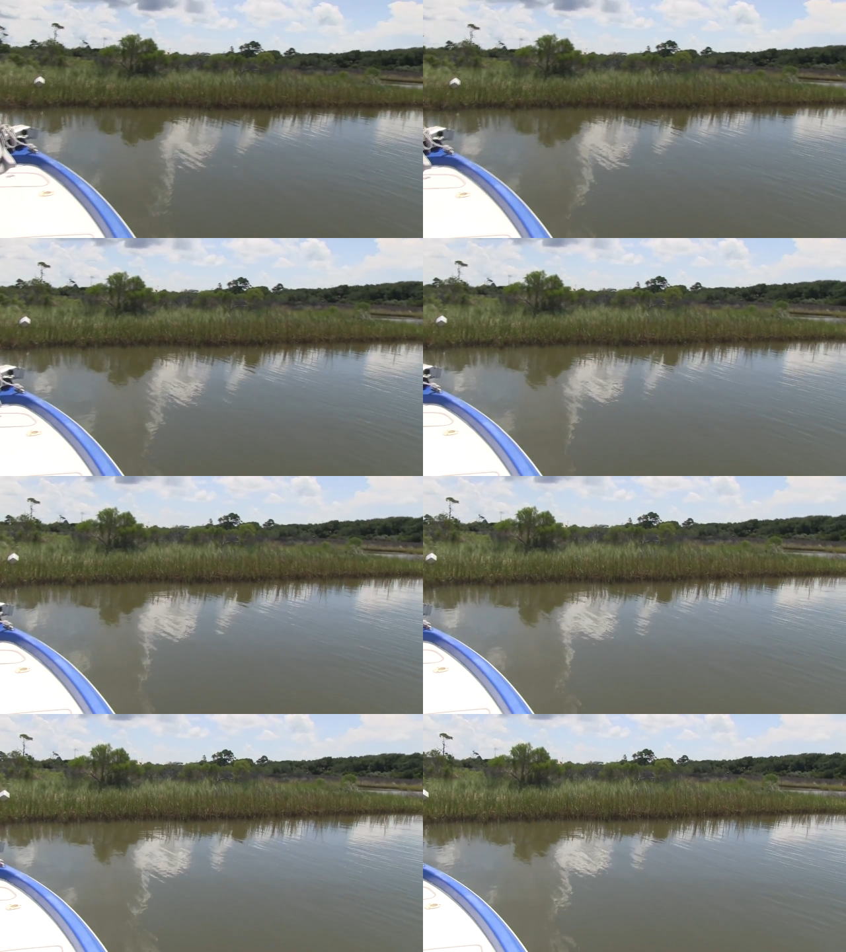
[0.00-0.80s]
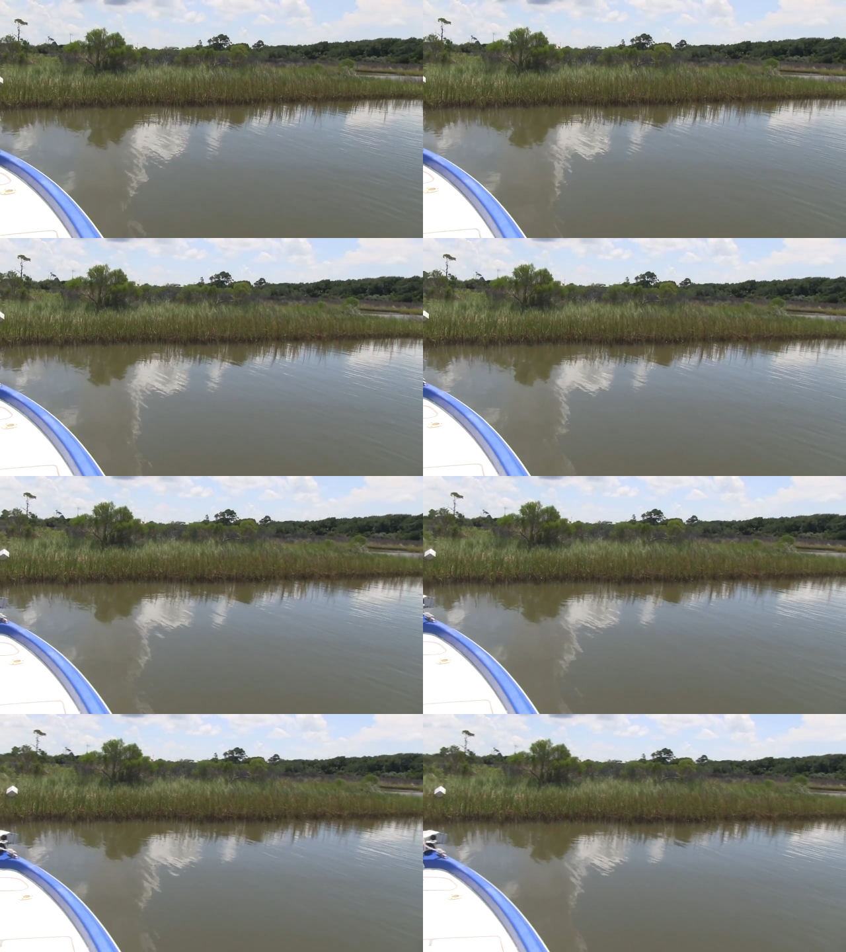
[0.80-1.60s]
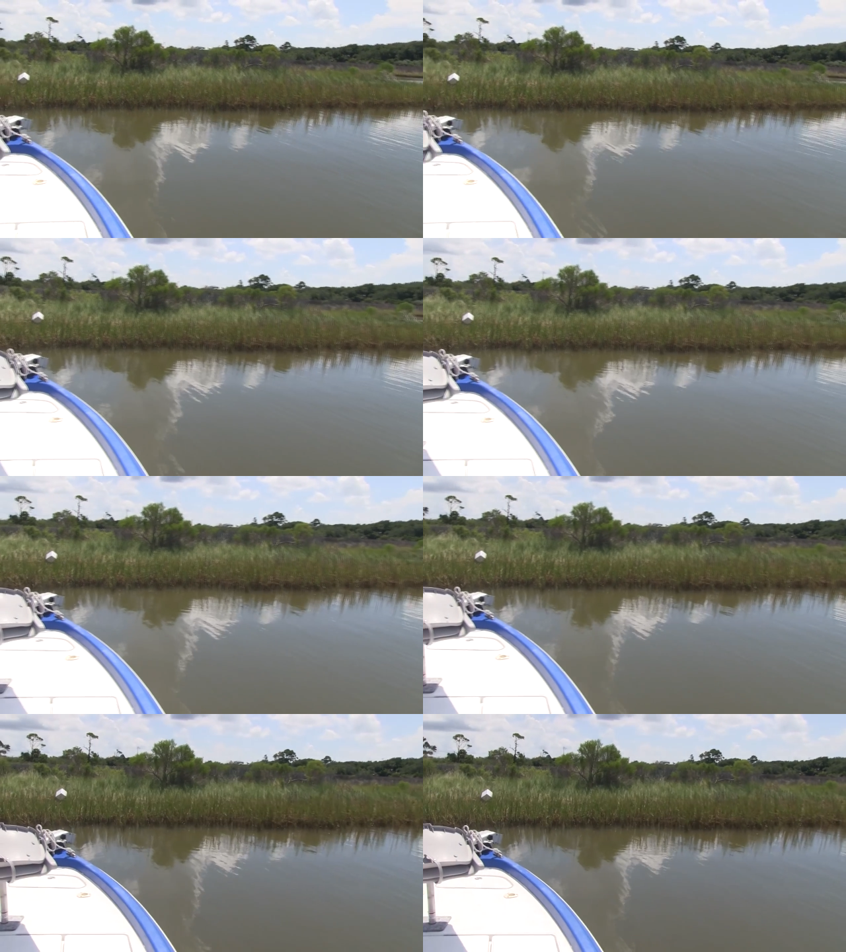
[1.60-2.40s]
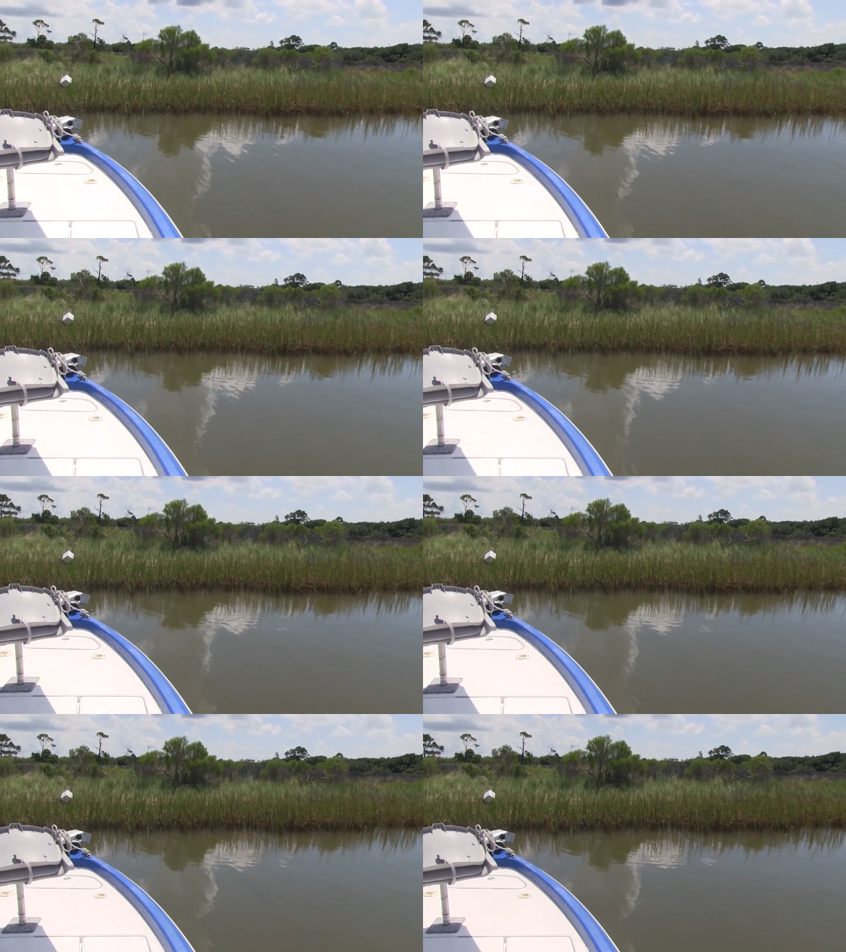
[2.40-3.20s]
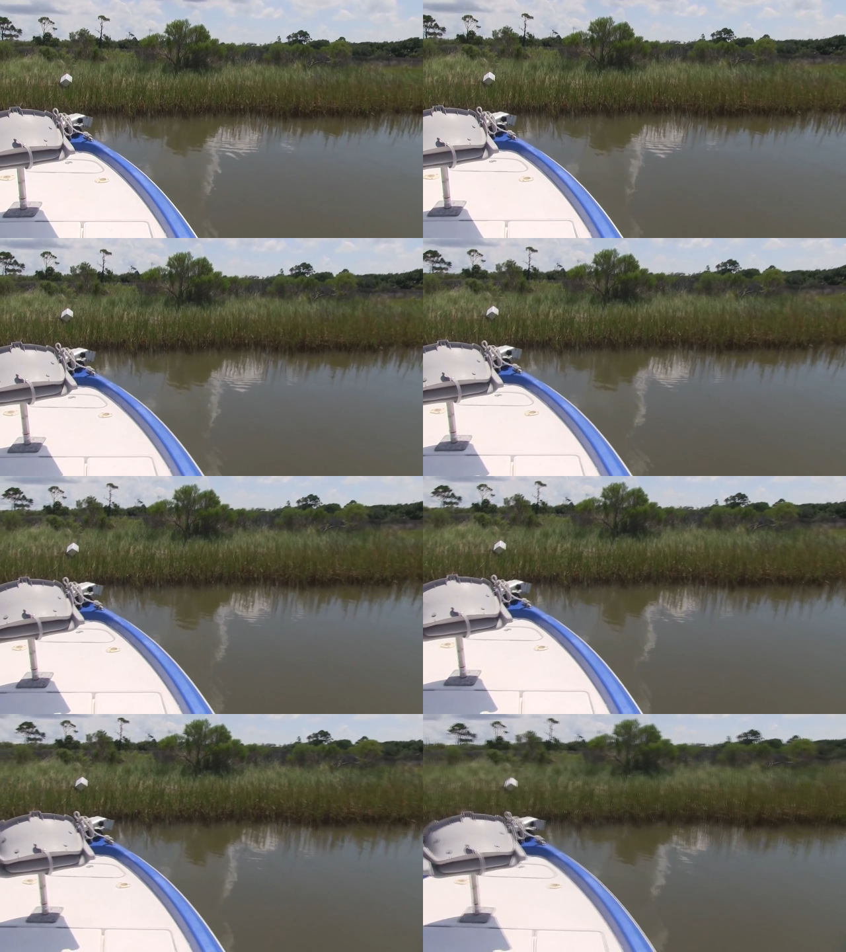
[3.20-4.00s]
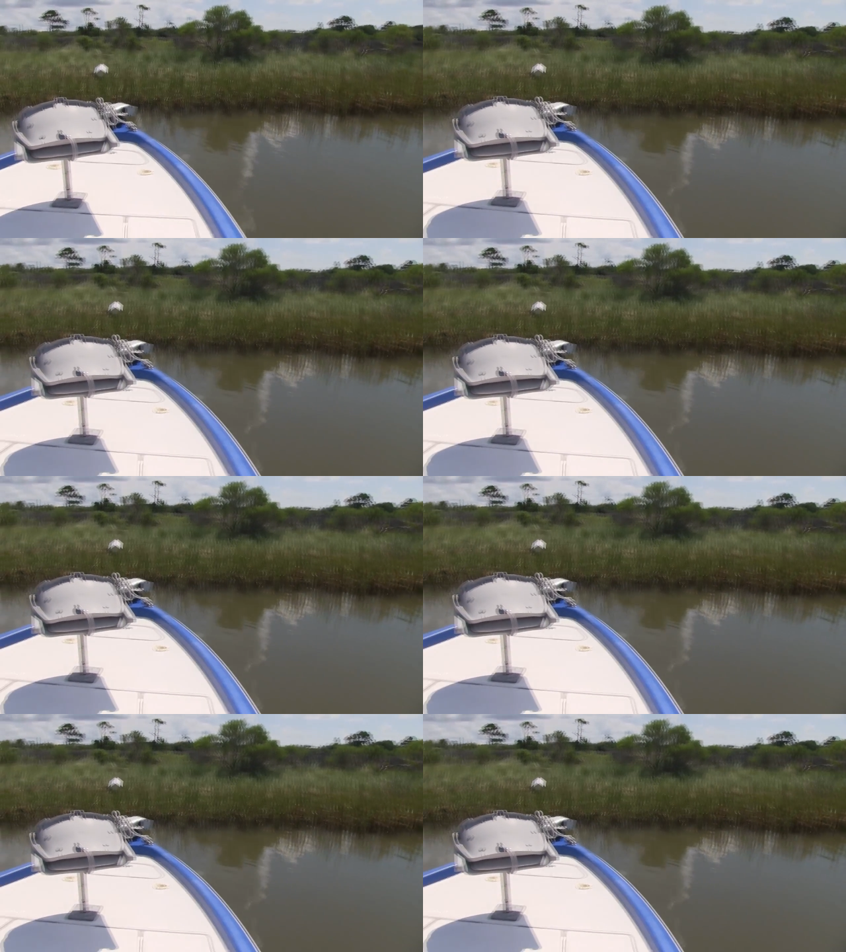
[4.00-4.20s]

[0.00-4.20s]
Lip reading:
(no speaker visible)